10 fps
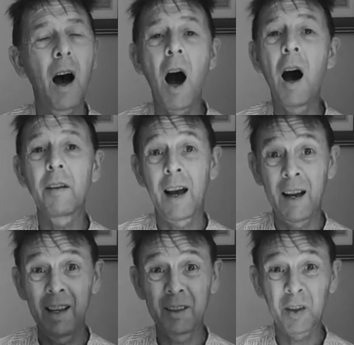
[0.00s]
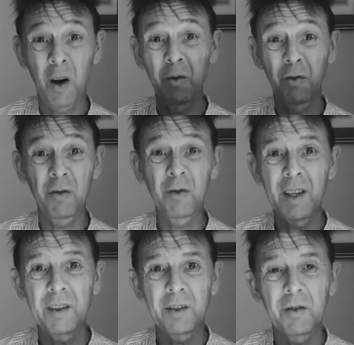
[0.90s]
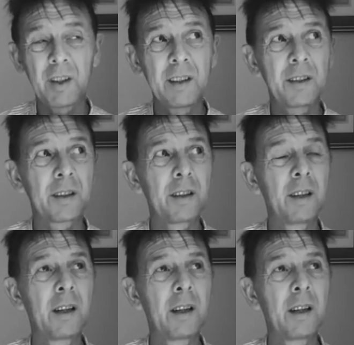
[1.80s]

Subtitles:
art and its cultural histories.